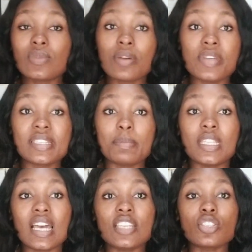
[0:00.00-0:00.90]
one recipe
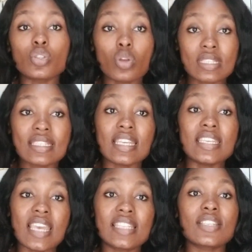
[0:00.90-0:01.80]
that is not
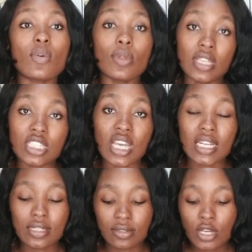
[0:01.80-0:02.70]
yet on the
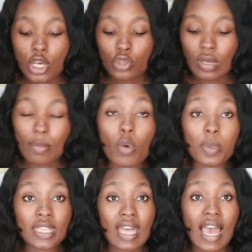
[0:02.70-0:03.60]
channel. So I'm
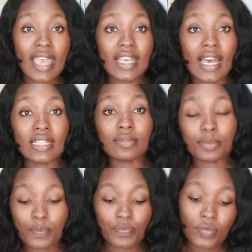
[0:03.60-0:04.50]
hoping that I can
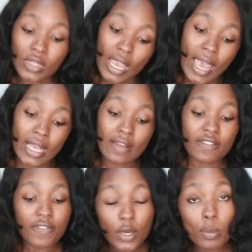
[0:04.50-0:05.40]

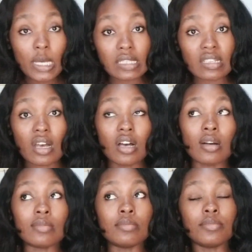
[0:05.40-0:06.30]
film it.
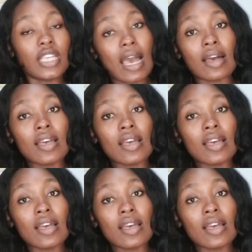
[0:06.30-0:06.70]
Yeah,